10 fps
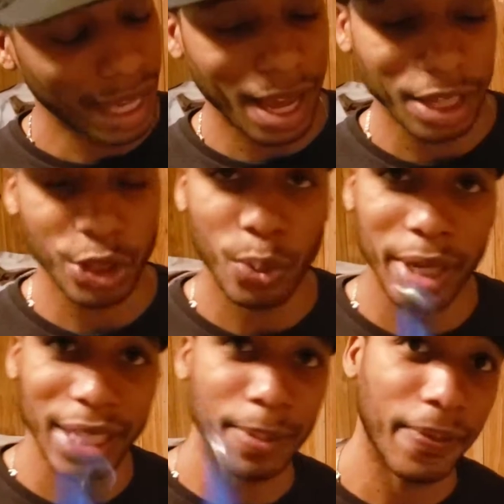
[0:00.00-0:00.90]
Yeah, you
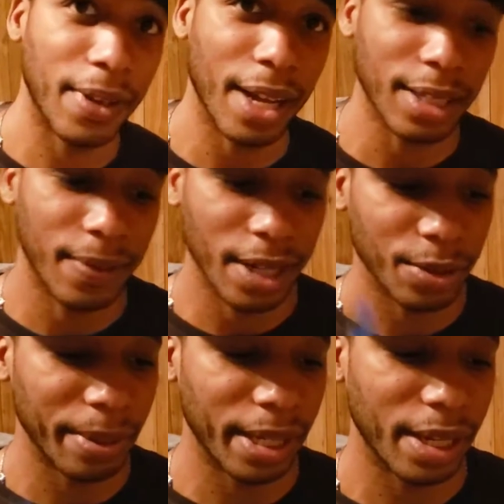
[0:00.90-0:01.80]
want to get some flux.
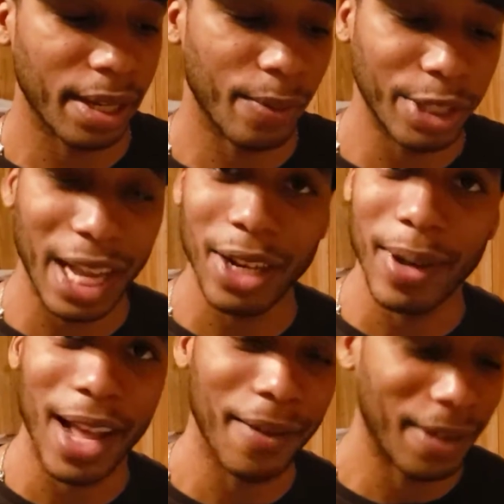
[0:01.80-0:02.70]
Flux would be good, which I
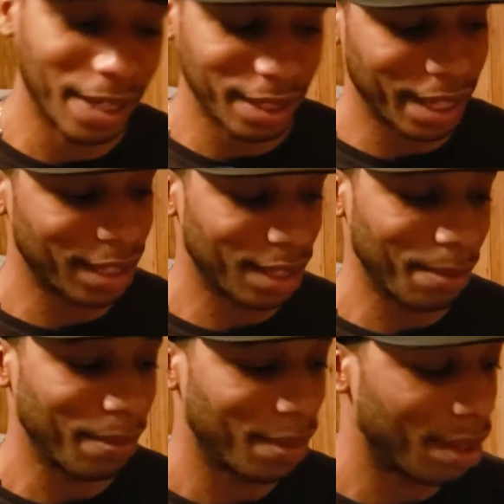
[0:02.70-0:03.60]
don't have. I need to get
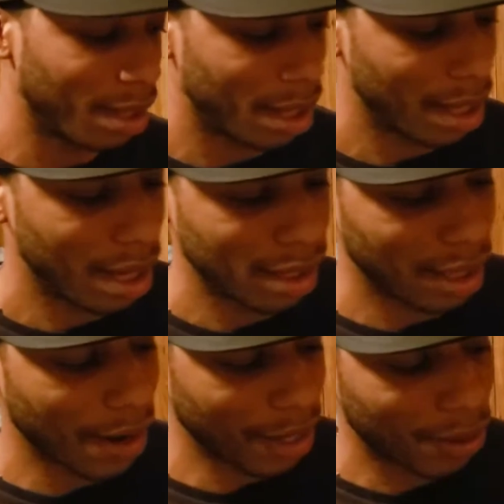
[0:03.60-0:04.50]
some.
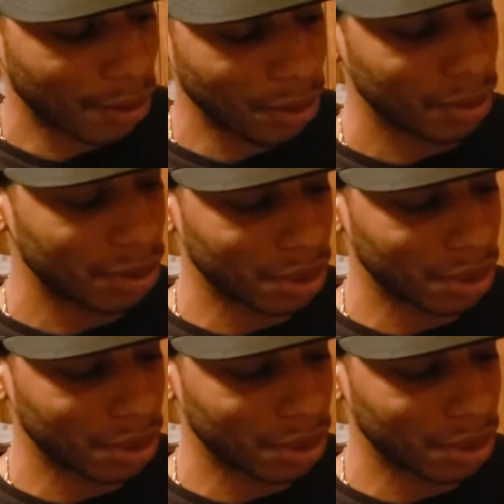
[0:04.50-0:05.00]
All right, cool.